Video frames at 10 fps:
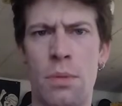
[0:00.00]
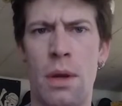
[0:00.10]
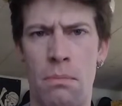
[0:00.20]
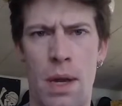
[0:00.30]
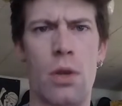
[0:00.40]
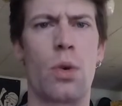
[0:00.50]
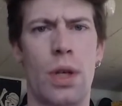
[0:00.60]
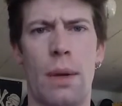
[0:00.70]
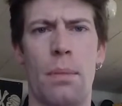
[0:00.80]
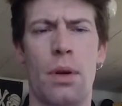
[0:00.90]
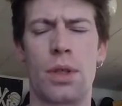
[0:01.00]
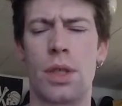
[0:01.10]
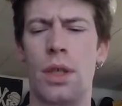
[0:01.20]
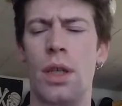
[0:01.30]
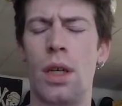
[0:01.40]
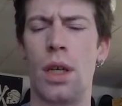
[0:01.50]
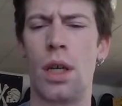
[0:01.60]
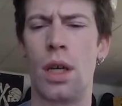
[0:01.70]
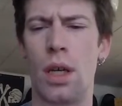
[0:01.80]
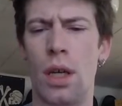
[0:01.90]
to be a mentor type person,
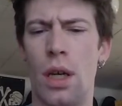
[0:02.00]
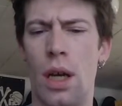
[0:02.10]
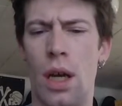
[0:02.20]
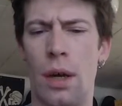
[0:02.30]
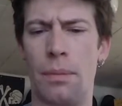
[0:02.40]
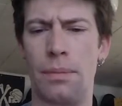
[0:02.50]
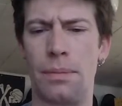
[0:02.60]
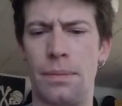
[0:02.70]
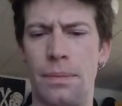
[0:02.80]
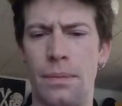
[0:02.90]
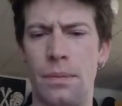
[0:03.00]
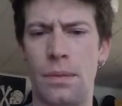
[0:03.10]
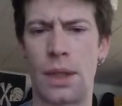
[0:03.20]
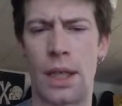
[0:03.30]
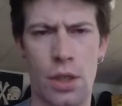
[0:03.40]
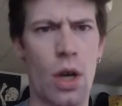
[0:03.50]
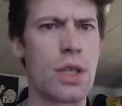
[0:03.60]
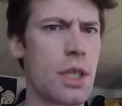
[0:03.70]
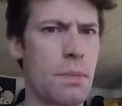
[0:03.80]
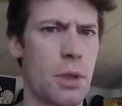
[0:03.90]
um, has
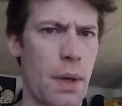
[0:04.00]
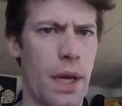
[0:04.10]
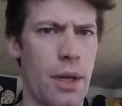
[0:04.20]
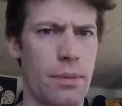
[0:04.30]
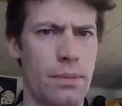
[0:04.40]
caused this much pain.